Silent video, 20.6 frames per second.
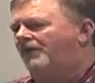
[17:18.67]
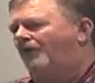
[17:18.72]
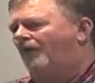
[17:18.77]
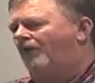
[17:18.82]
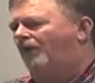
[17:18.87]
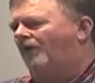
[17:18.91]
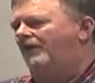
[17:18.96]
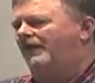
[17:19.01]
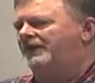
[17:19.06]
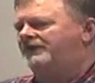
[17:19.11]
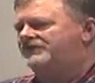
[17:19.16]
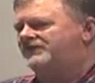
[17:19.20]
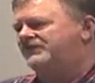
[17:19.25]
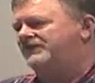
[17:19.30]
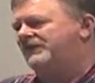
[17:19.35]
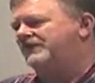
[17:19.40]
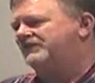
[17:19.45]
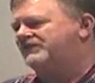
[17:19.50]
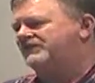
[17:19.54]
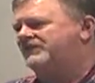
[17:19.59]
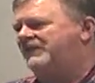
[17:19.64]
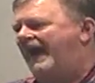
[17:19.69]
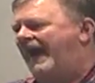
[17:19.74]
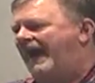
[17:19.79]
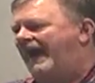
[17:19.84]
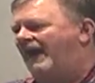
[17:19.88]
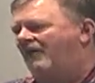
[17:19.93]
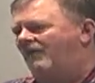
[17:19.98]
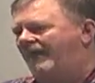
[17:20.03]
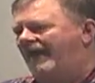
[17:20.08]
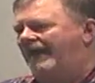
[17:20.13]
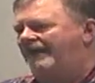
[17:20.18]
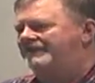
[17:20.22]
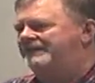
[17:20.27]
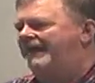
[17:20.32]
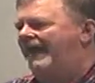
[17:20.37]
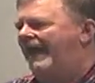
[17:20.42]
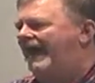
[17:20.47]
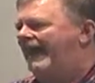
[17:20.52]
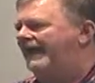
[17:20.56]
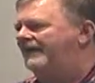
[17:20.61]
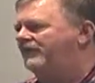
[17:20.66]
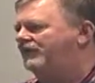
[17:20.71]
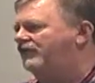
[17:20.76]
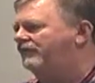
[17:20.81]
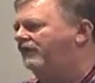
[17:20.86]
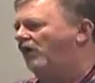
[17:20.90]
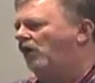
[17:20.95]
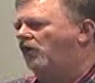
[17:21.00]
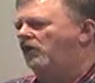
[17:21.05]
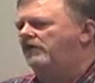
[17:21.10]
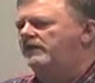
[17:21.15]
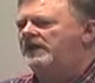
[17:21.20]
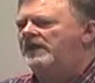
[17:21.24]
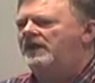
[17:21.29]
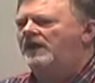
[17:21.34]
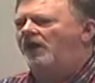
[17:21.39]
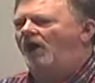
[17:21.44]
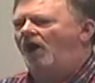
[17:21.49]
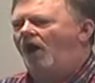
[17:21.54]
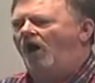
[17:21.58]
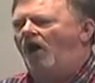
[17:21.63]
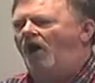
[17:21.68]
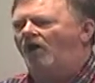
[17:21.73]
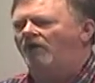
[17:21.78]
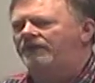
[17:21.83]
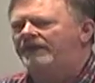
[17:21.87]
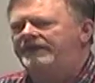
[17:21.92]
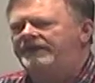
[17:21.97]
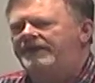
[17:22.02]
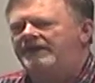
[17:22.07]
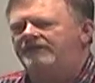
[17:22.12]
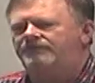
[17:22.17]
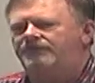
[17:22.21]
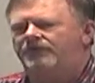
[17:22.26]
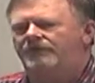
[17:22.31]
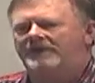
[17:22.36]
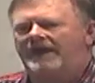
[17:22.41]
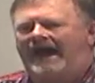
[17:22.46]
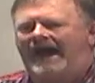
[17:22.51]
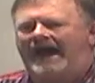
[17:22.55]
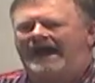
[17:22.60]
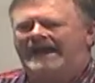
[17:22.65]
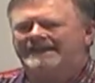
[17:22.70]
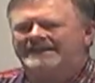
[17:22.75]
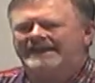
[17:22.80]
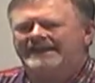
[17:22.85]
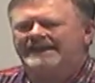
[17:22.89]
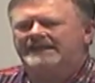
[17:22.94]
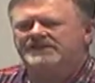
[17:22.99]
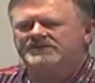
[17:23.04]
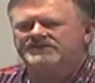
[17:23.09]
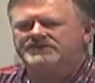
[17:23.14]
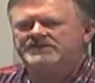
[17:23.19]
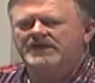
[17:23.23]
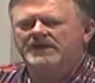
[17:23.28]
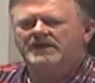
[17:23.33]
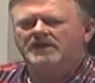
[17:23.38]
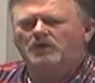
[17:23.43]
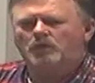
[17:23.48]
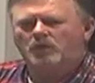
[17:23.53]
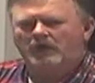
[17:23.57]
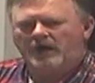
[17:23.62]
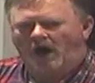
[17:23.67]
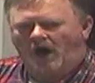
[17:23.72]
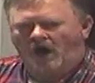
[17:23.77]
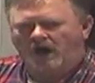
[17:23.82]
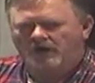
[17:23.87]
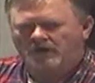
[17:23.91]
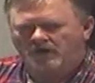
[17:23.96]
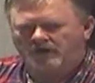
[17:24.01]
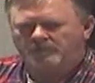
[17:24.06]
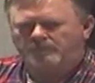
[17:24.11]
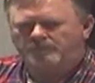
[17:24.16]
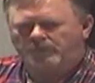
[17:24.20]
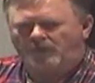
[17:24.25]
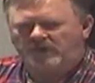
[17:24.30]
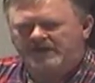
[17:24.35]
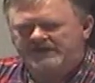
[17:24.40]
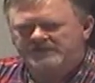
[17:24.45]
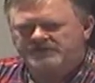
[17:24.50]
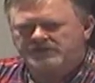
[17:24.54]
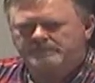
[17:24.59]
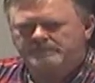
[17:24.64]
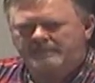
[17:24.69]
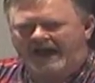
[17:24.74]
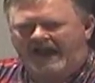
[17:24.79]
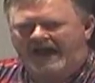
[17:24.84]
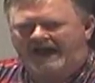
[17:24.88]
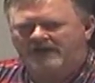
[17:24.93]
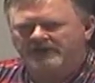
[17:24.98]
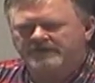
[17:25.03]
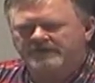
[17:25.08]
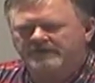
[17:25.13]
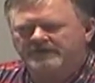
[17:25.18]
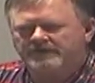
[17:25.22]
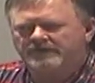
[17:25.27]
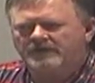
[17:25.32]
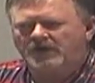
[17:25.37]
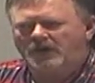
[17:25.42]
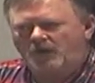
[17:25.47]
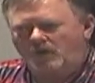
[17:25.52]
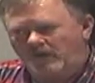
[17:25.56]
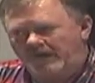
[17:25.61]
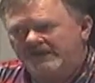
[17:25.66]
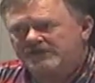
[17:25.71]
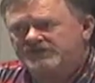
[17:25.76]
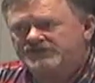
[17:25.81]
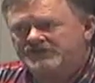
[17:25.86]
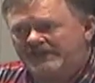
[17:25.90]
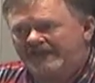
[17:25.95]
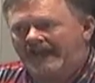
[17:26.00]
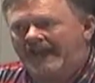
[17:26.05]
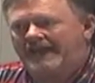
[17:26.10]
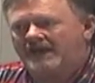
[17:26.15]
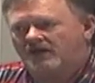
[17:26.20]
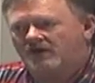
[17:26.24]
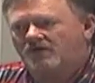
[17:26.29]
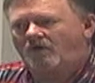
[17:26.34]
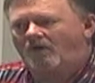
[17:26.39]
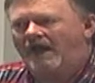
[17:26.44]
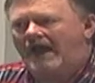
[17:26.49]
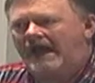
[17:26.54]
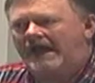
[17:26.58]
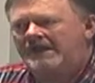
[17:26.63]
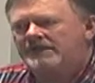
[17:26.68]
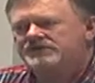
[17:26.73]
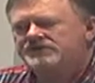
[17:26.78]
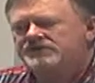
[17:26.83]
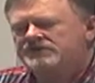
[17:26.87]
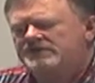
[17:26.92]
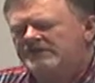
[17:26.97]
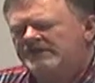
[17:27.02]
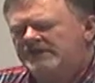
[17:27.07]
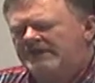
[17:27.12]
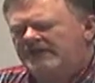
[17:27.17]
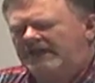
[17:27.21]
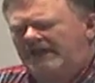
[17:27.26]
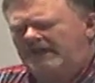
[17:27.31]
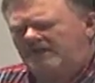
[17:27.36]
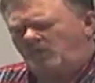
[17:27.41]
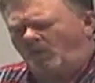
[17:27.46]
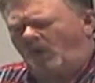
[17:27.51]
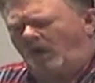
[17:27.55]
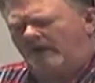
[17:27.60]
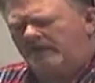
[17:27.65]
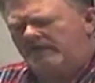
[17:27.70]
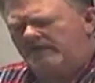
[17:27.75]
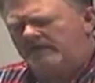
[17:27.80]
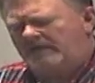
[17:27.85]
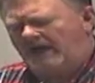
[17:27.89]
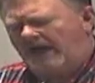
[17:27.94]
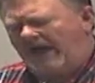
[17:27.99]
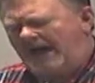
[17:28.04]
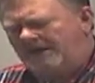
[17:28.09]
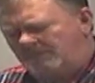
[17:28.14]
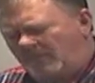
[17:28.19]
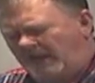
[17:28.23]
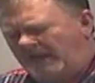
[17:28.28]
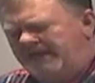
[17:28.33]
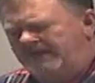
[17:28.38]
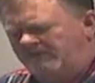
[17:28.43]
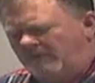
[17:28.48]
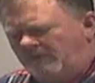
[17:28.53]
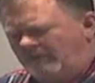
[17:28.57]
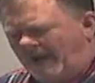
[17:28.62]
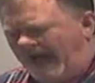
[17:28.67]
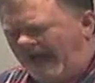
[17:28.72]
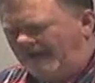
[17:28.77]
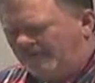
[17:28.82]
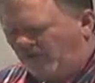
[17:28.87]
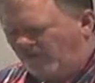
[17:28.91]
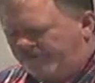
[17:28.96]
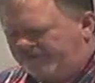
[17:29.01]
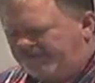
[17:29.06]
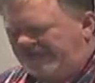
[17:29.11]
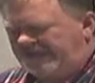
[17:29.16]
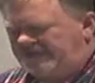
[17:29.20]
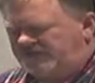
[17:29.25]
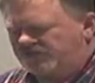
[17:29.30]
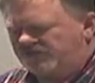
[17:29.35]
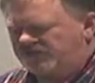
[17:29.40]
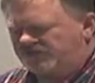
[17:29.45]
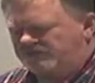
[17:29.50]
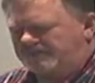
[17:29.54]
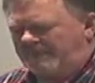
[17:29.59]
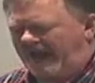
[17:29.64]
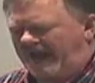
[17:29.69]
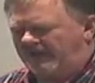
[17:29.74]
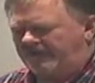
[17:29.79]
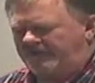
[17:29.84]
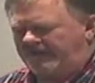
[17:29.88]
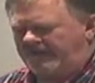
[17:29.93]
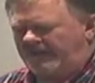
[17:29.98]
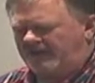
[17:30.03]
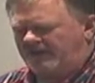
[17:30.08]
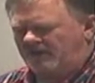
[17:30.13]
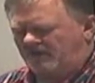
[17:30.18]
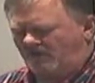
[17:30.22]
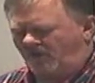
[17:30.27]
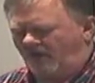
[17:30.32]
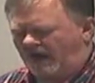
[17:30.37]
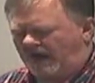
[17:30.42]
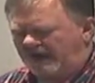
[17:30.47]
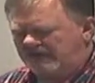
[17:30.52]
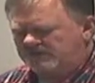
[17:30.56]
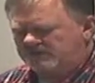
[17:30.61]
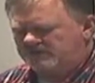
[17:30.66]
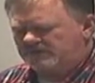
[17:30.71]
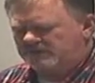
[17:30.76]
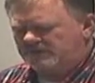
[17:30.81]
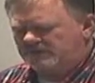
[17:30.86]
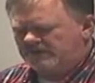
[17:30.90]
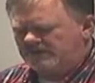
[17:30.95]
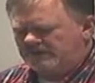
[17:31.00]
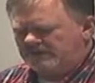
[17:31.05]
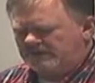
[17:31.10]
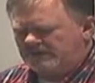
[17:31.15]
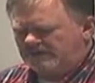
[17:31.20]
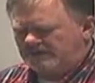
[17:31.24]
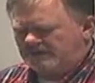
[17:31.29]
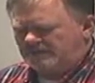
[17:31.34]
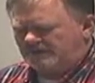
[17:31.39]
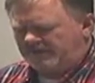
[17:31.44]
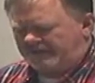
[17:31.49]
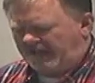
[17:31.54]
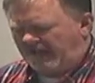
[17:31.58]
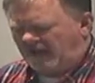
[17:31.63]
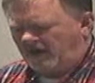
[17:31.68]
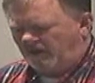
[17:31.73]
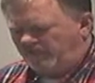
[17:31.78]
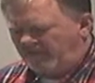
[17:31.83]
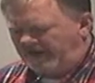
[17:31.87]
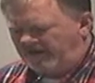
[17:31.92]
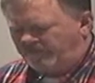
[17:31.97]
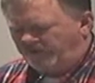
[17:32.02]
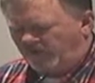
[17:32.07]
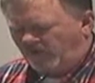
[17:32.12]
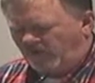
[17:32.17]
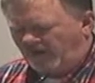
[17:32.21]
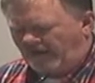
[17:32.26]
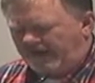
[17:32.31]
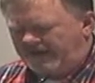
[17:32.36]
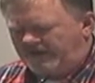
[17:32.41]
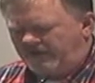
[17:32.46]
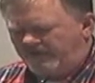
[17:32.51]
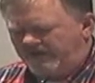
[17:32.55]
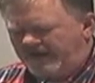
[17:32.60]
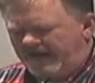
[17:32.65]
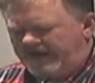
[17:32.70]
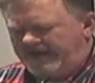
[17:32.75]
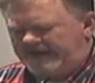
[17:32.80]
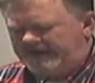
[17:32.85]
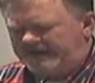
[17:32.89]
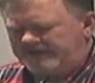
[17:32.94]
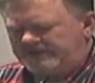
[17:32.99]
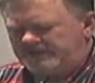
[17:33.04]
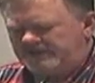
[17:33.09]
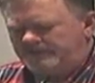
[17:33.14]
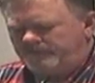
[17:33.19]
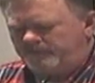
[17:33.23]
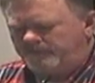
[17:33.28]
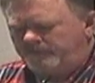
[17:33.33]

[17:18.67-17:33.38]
or it's this guy or that guy, and you've heard all the different ideas, we are going to preach about who is the Antichrist and what I believe the Bible teaches about the Antichrist, but that'll be for a later date.